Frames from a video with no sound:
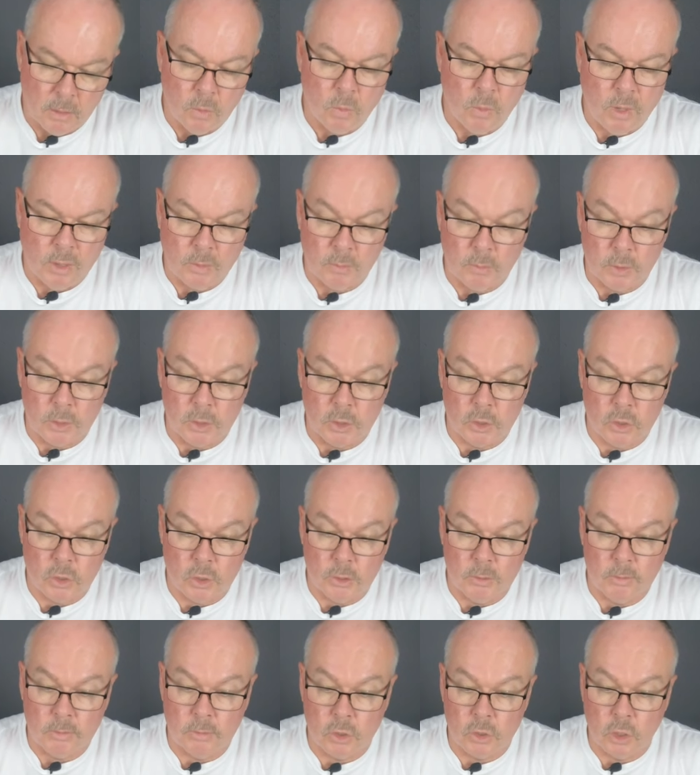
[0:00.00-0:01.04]
One would
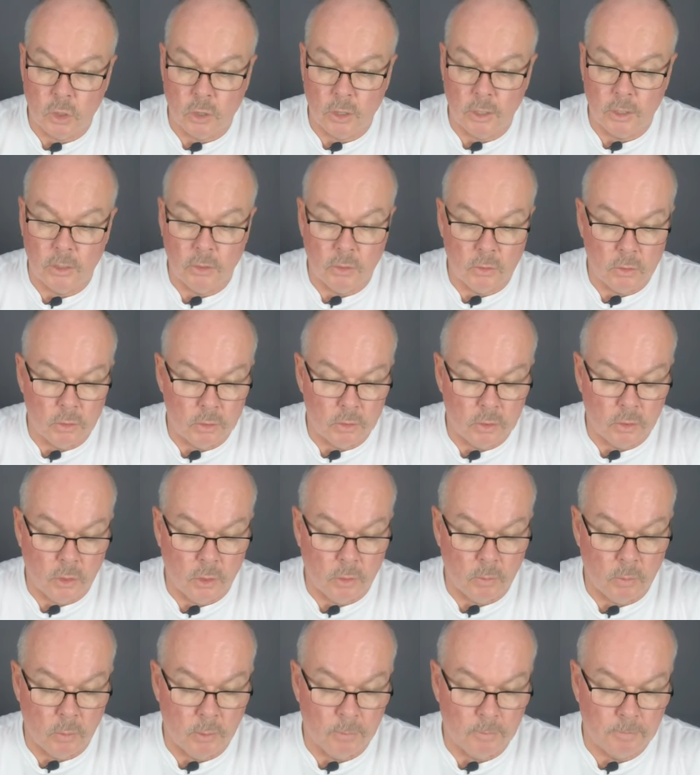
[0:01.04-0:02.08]
assume China or
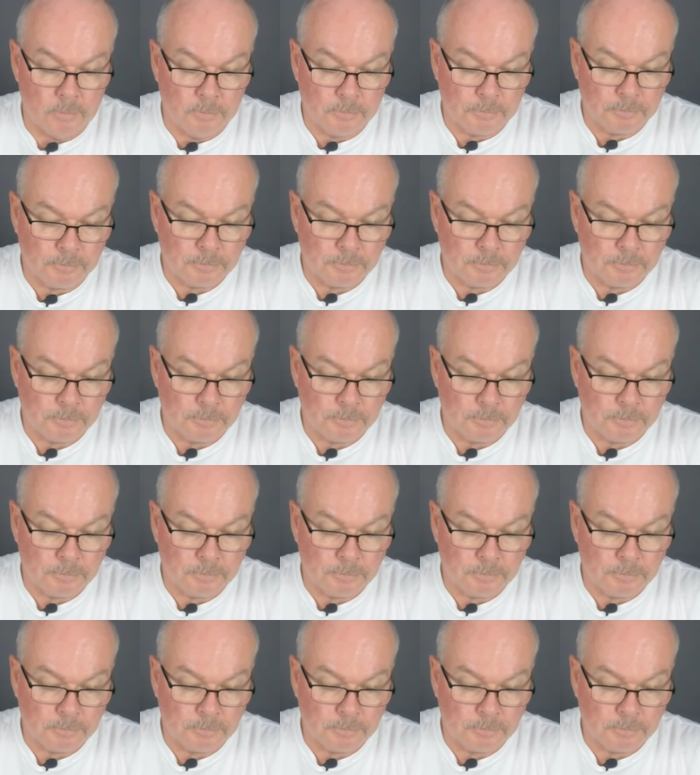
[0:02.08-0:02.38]
Taiwan.